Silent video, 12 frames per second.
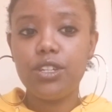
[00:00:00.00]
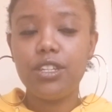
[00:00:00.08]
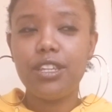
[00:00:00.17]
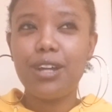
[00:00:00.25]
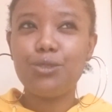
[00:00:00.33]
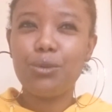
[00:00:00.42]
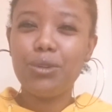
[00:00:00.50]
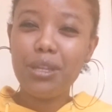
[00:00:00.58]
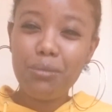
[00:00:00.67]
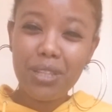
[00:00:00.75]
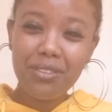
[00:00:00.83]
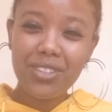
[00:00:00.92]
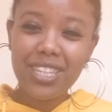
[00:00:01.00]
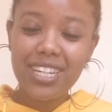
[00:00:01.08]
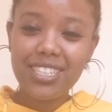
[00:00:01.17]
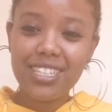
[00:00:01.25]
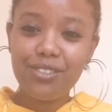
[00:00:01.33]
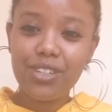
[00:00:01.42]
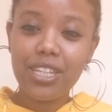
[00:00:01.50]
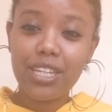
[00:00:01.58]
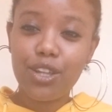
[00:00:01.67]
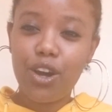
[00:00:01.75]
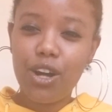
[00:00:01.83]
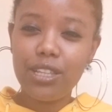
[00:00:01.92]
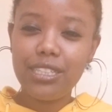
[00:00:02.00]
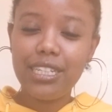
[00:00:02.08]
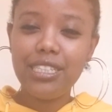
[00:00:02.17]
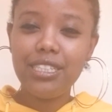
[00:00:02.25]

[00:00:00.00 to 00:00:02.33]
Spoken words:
Now, do I really believe in Thanksgiving, like the holiday?